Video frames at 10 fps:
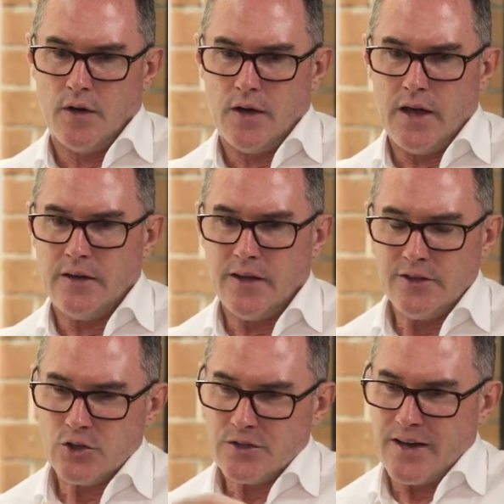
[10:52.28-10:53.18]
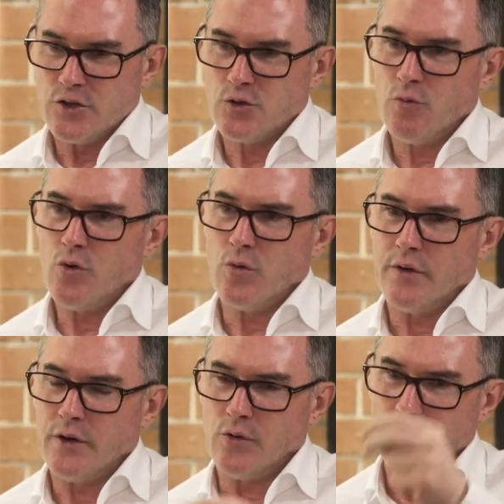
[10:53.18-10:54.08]
And they just started small.
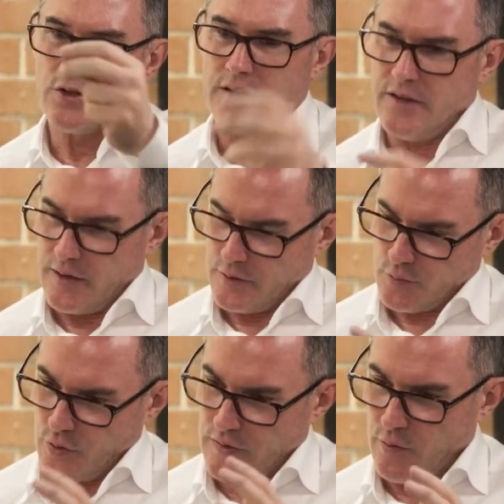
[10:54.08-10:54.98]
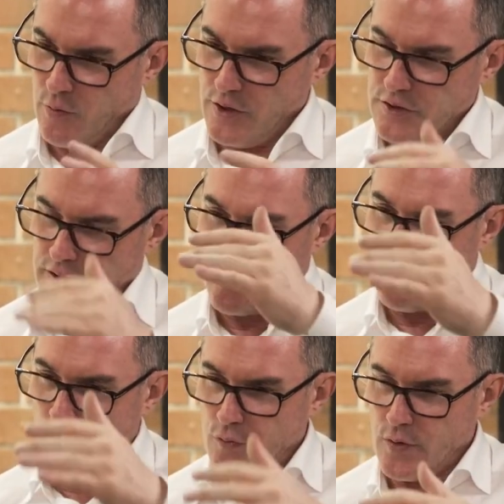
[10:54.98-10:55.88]
And all of a sudden, they spread their reach and they got
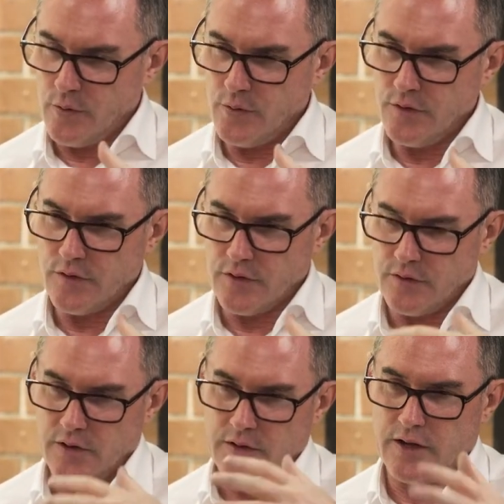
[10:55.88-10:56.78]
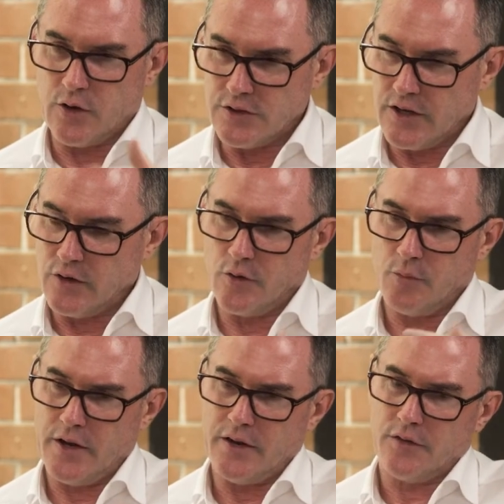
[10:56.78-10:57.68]
more followers and their content got
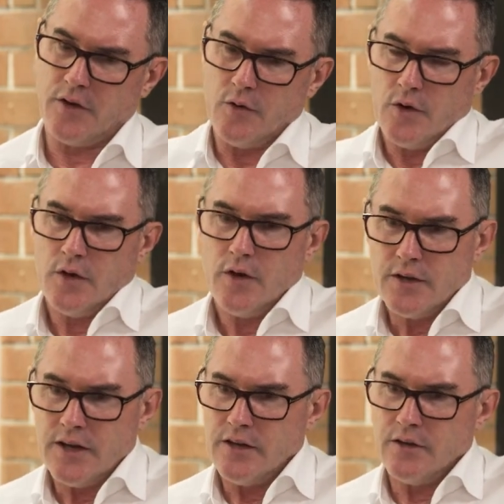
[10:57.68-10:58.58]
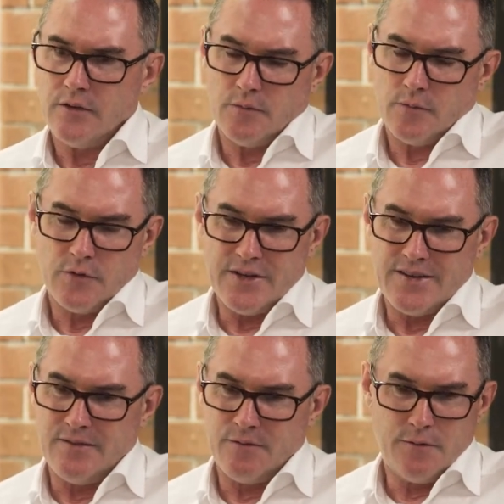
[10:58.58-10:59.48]
better. So, yeah,
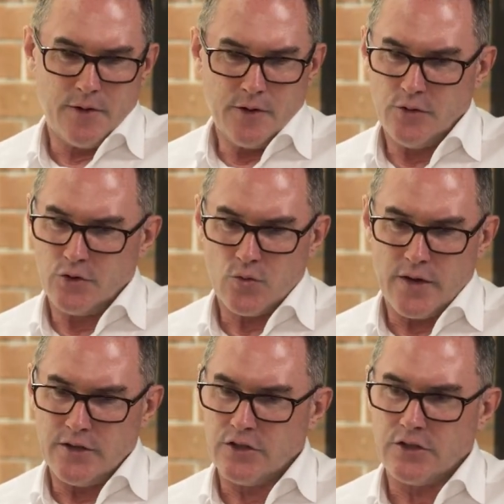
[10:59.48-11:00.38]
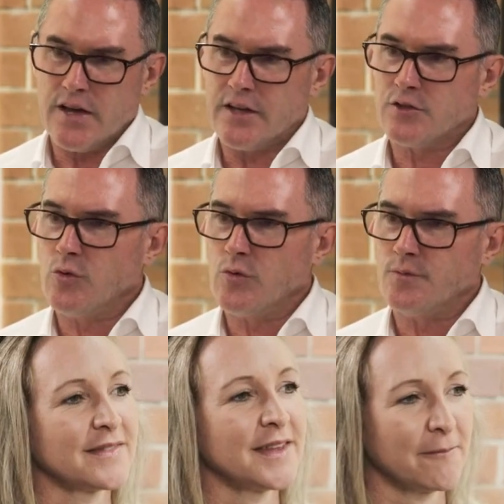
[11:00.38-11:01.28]
very good strategy. Start small.
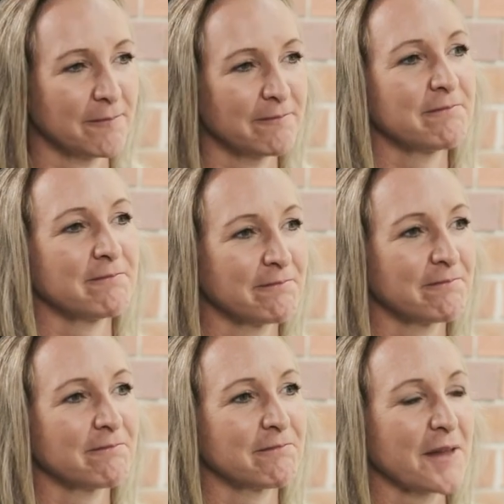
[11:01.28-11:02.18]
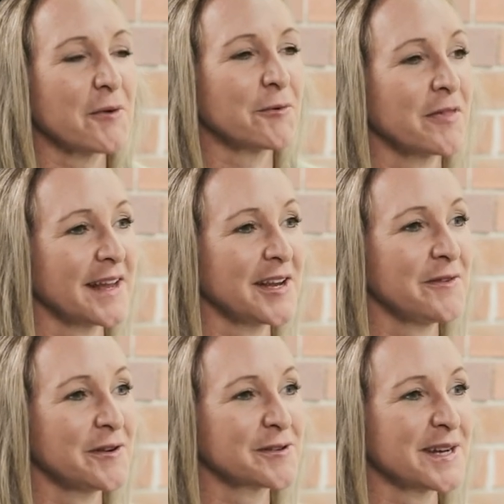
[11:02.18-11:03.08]
Yep. Well, thank you
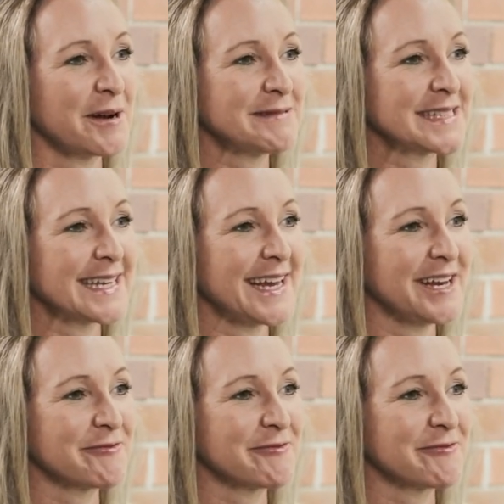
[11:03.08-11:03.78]
for your time today.